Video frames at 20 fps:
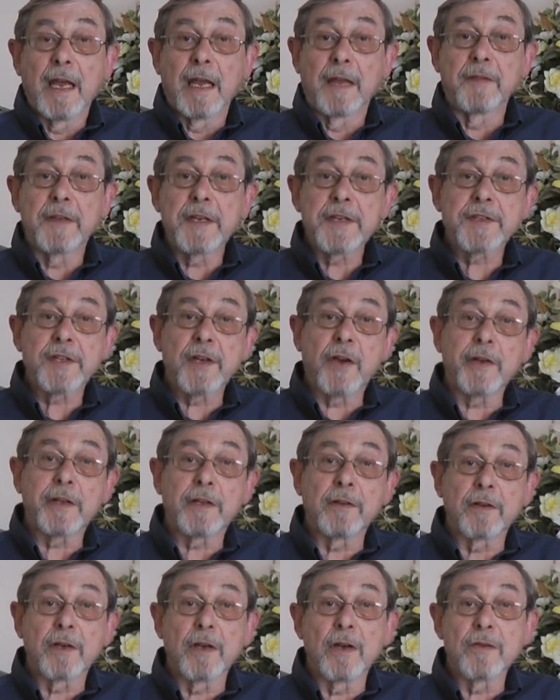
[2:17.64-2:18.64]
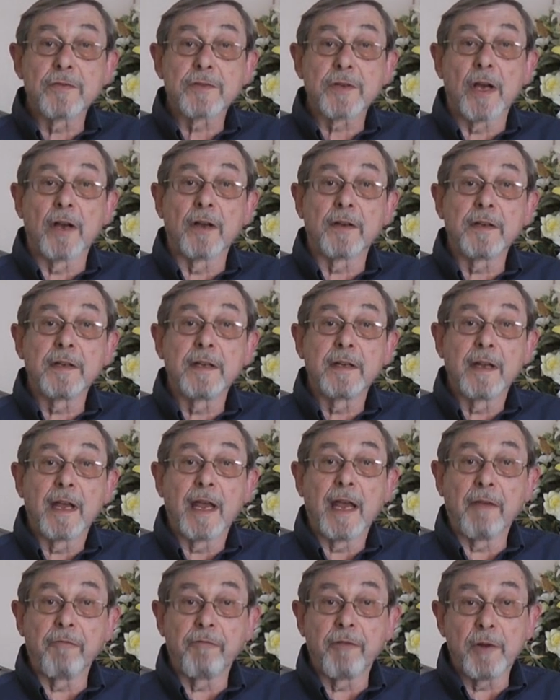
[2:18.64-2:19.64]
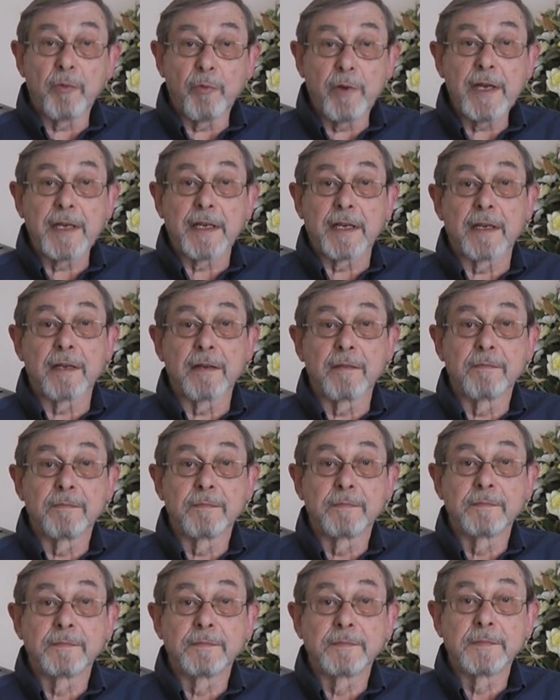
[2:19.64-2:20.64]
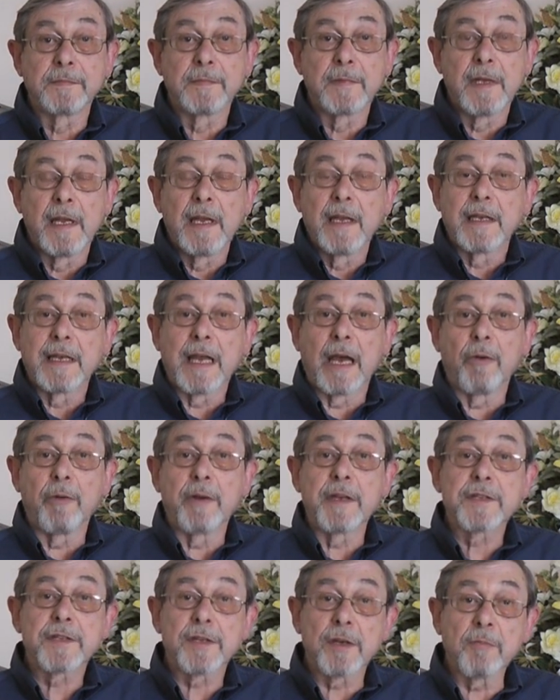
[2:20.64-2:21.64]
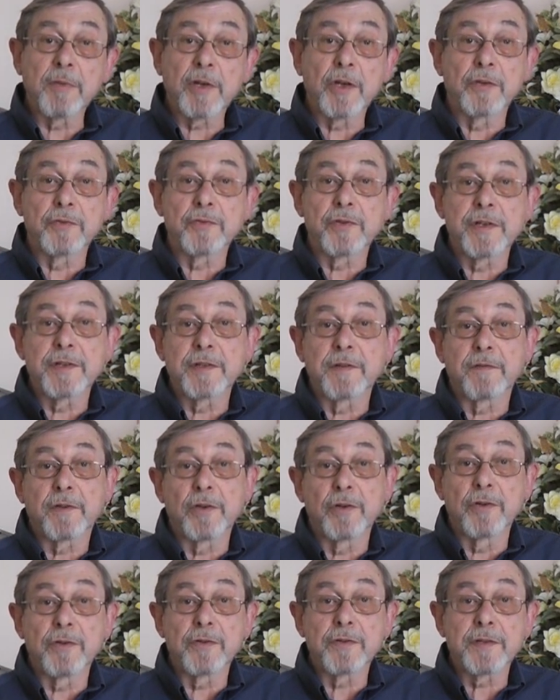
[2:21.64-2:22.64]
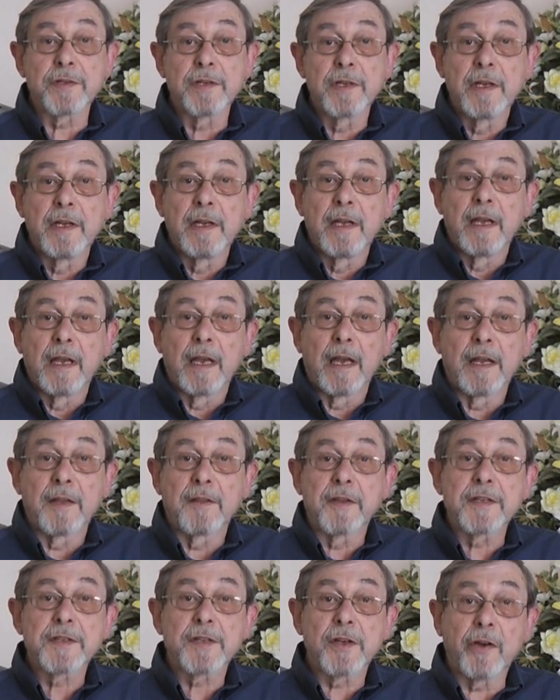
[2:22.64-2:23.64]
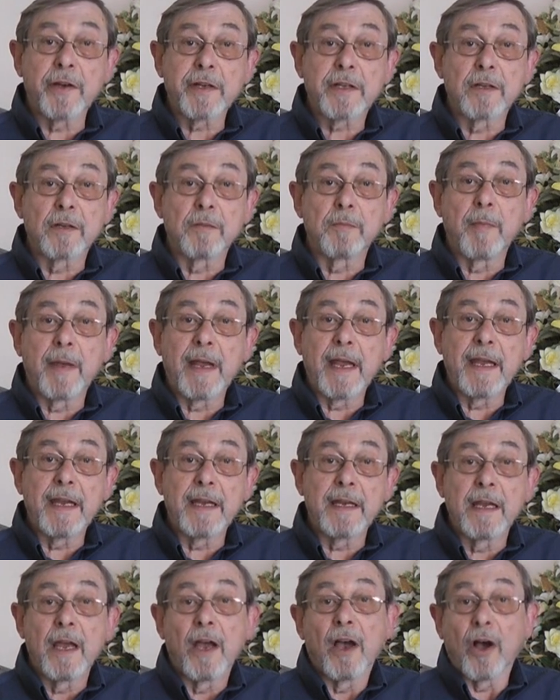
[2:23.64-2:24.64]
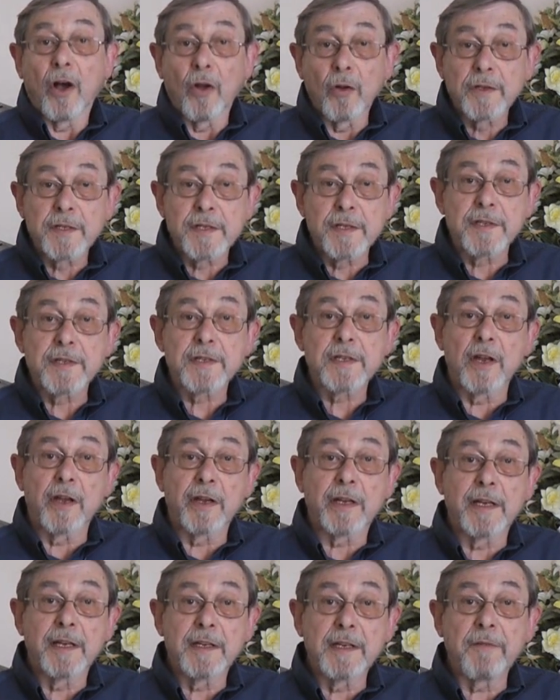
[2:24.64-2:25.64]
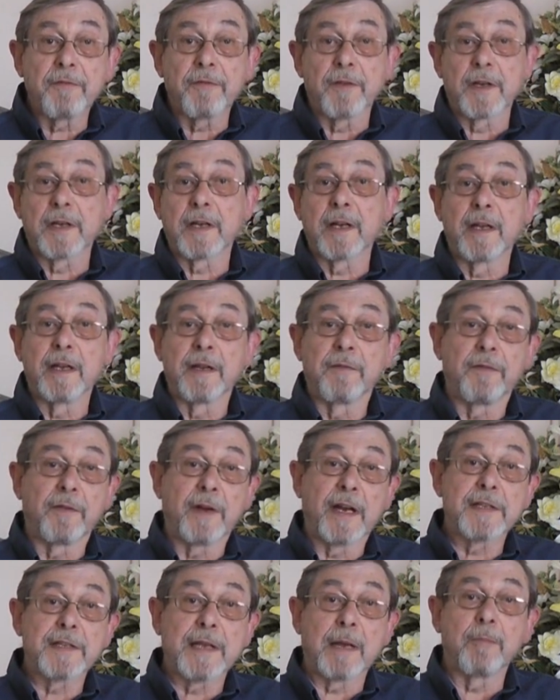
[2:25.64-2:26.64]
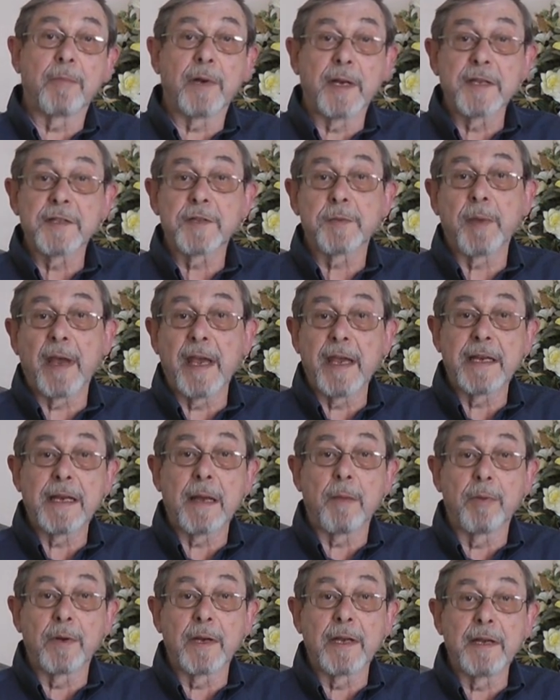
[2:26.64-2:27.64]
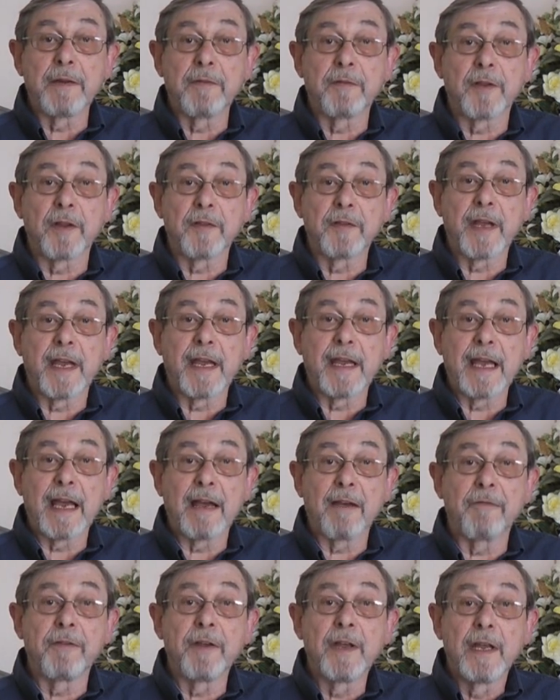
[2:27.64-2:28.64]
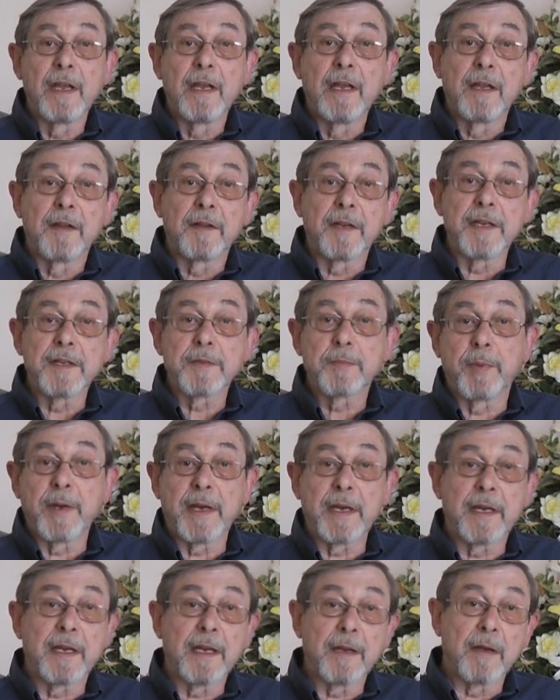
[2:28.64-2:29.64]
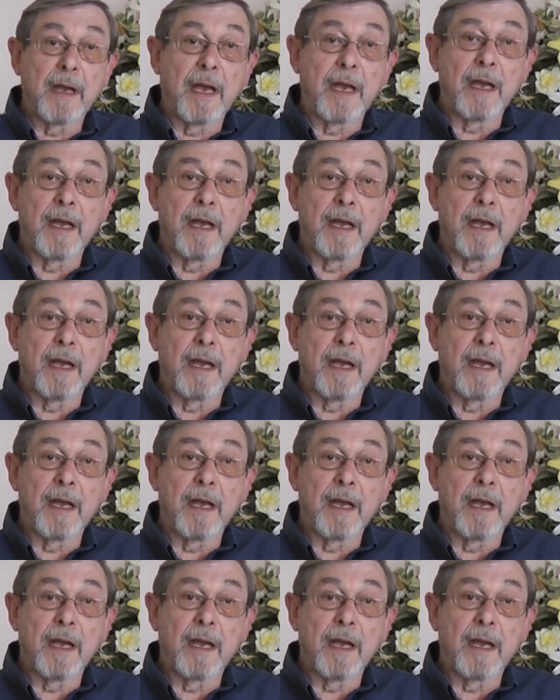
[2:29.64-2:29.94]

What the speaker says: And this cycle goes on every week. Now in some countries, of course, the cycle may alter slightly differently. For example, in Spain I believe that they have these big